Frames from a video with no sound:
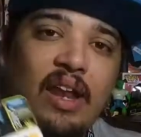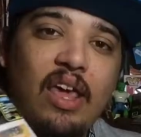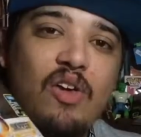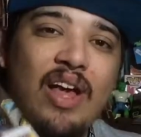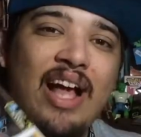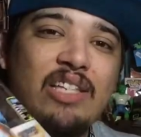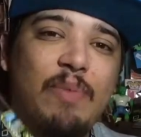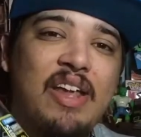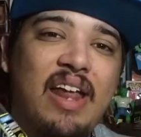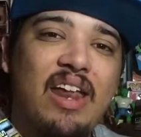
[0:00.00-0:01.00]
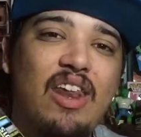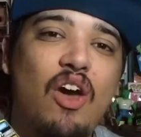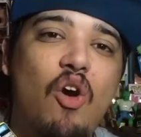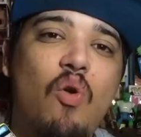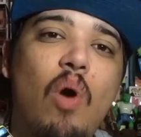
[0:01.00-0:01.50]
Now you guys might not
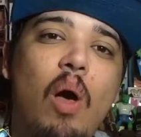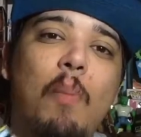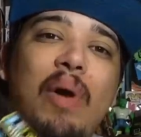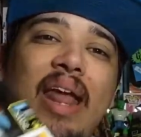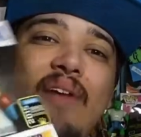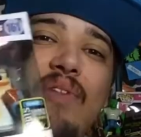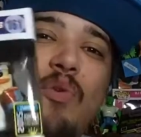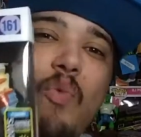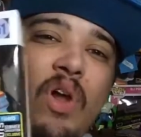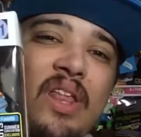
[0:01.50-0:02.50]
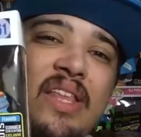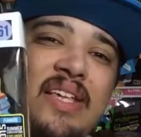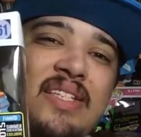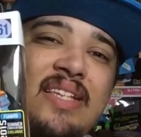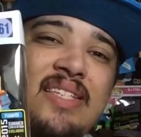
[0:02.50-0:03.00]
know, but every one of
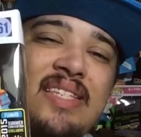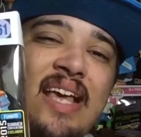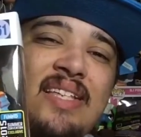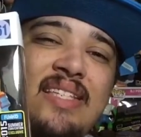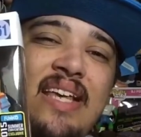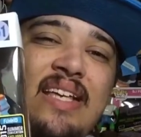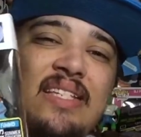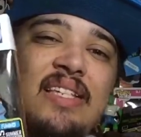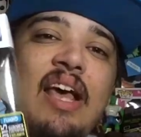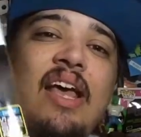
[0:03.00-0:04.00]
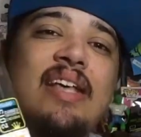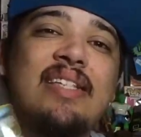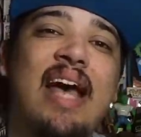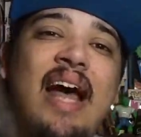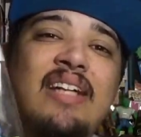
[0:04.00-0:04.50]
these that says this
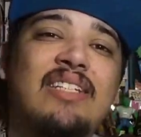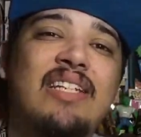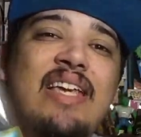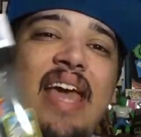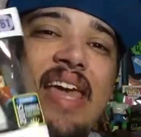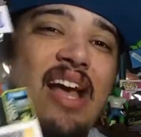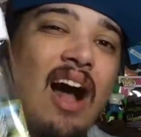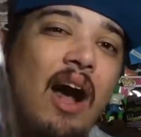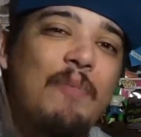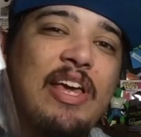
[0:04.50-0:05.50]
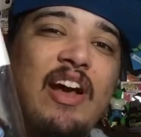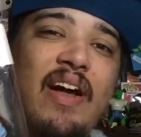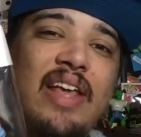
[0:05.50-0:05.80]
is actually a Comic Con